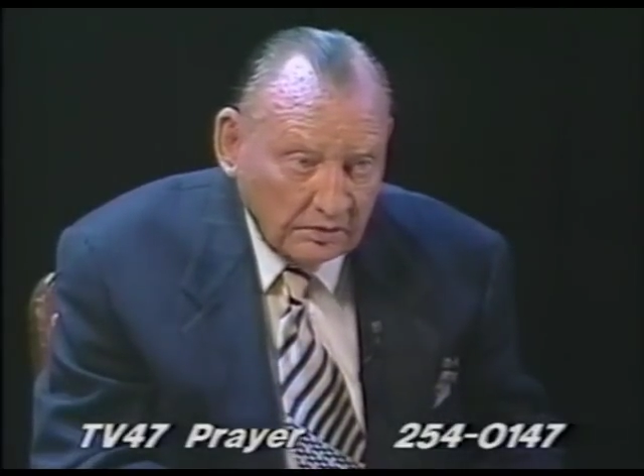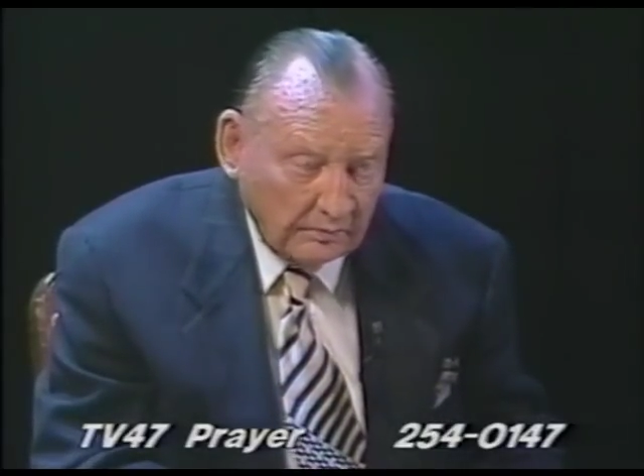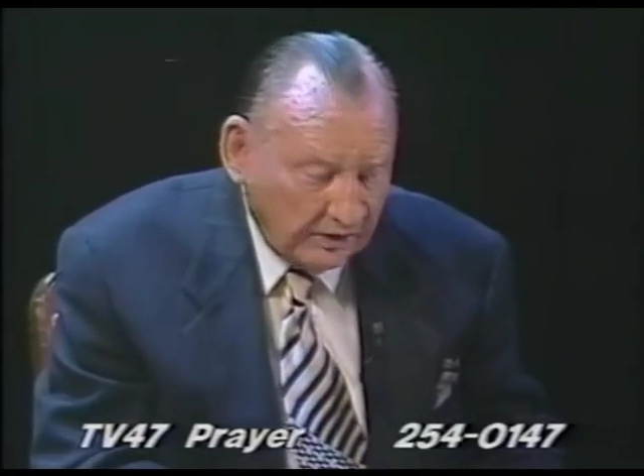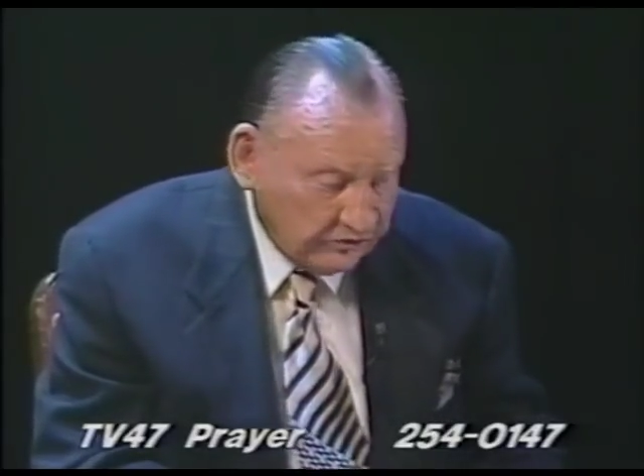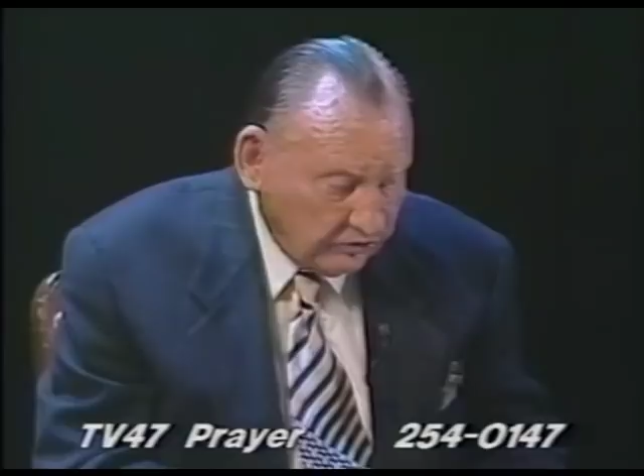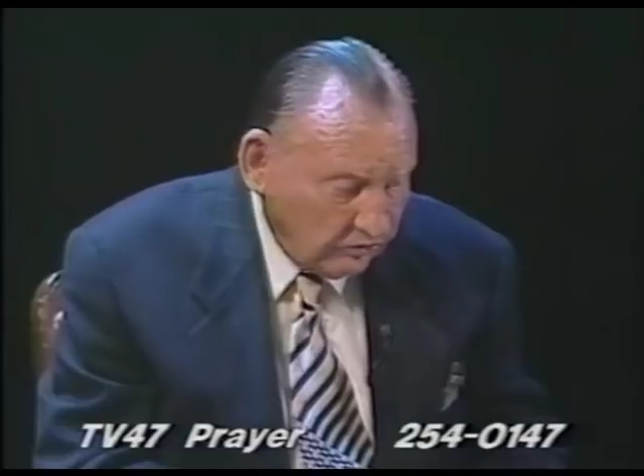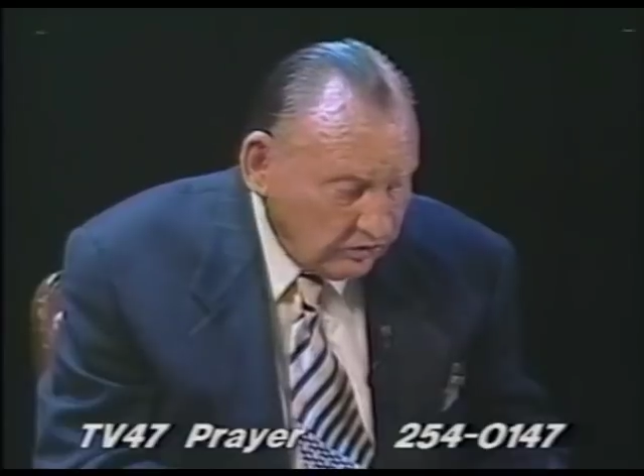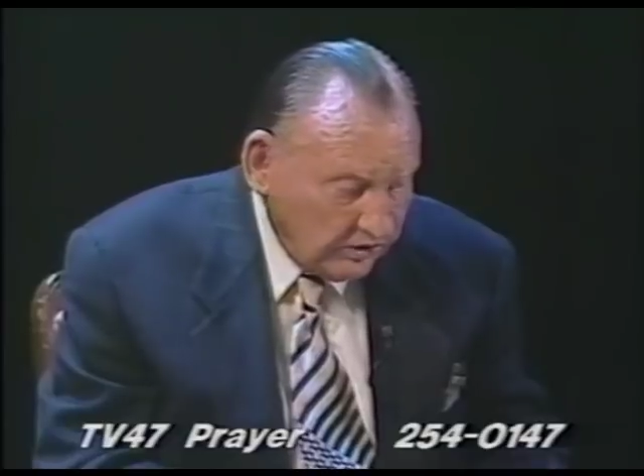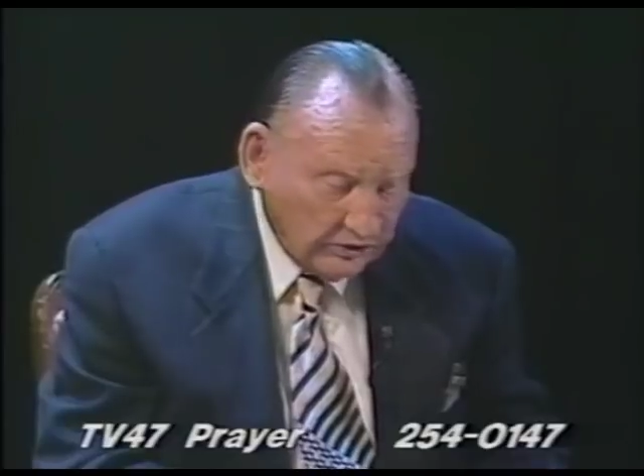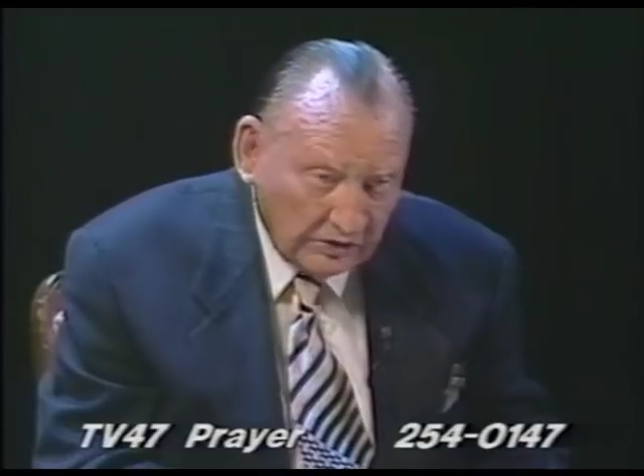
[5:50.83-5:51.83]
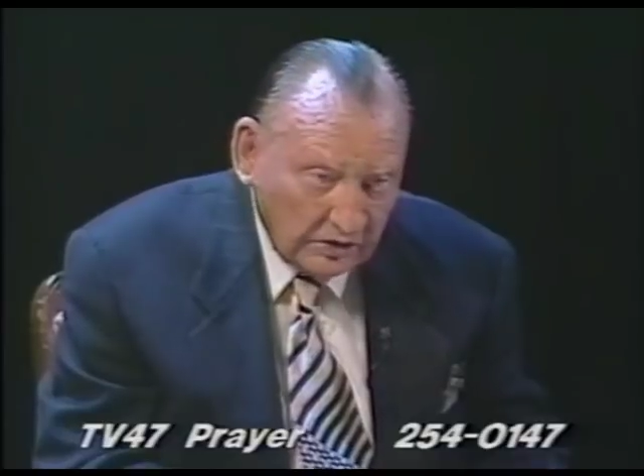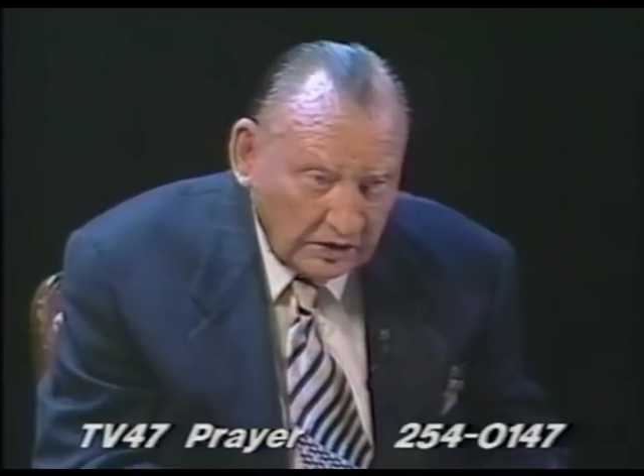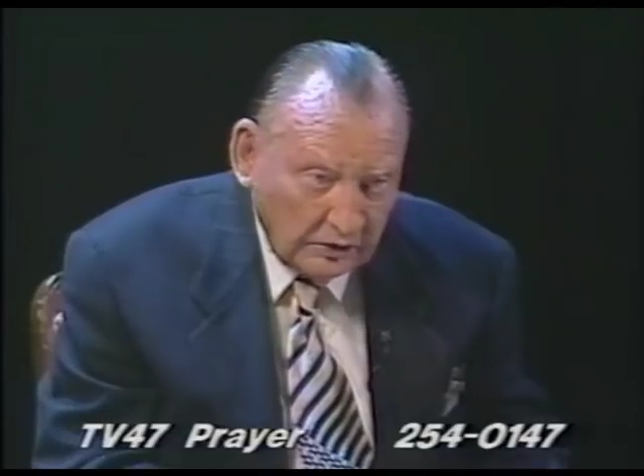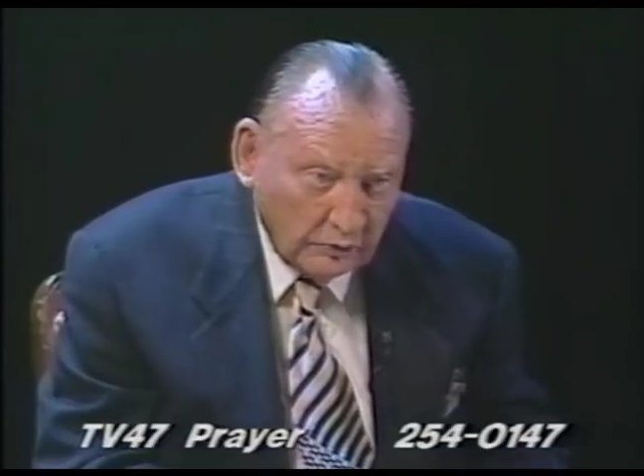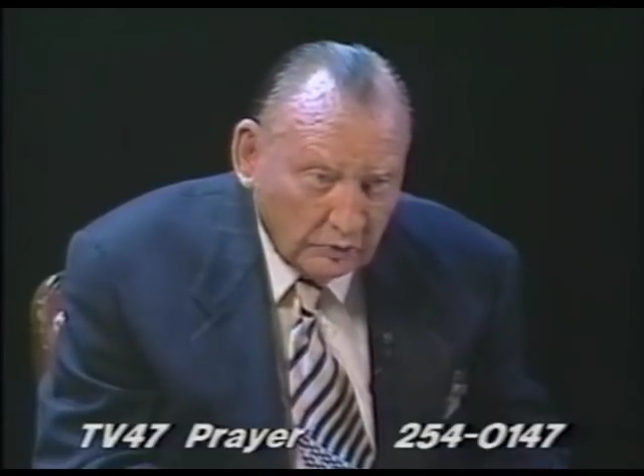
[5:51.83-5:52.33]
My song leader,
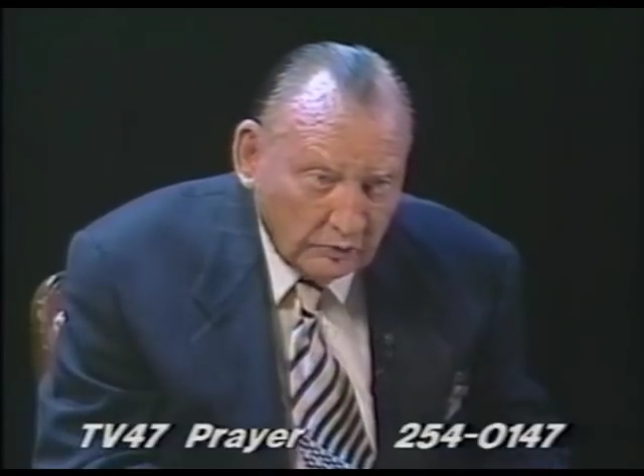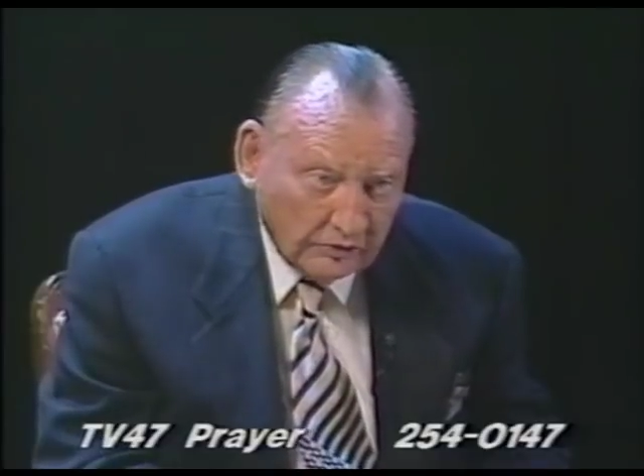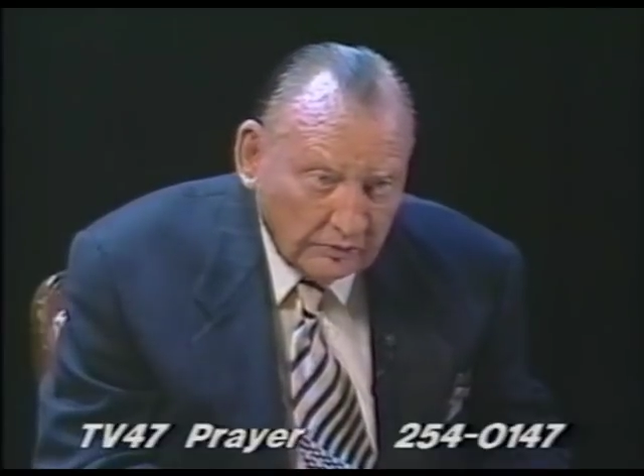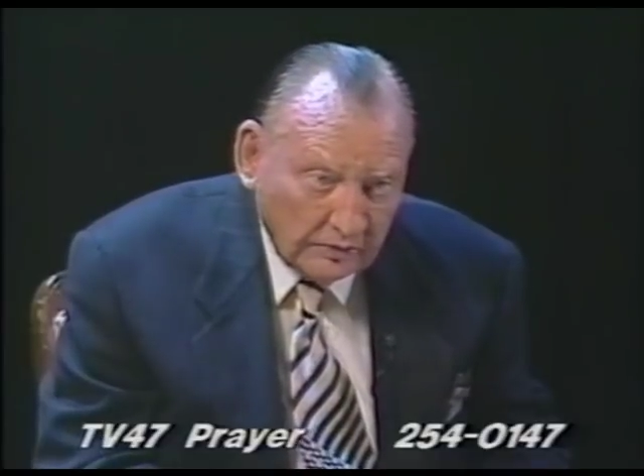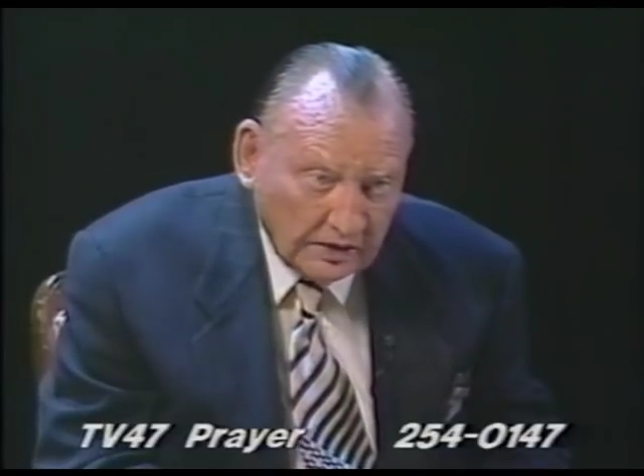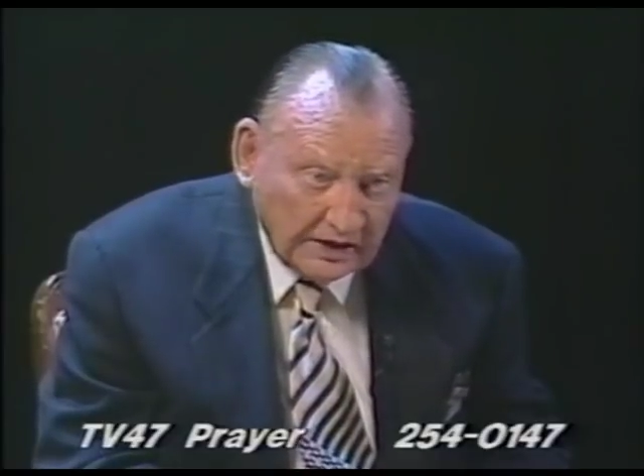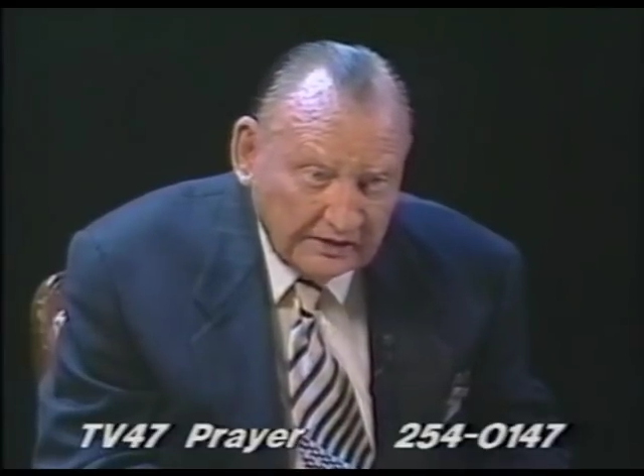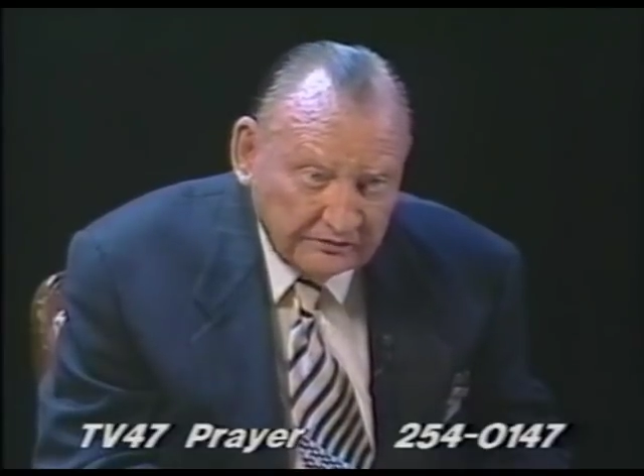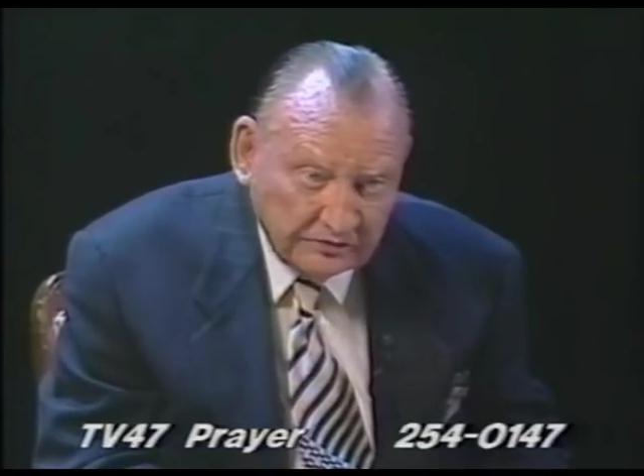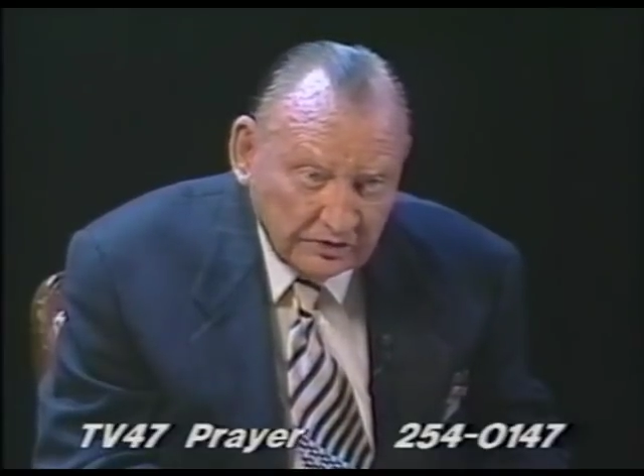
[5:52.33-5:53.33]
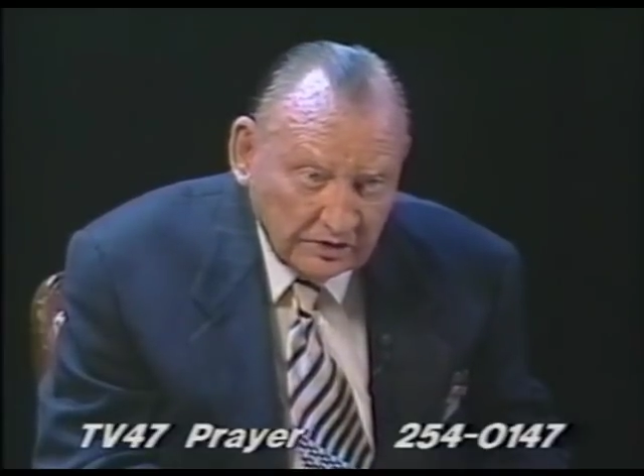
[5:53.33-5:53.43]
he went with them and left.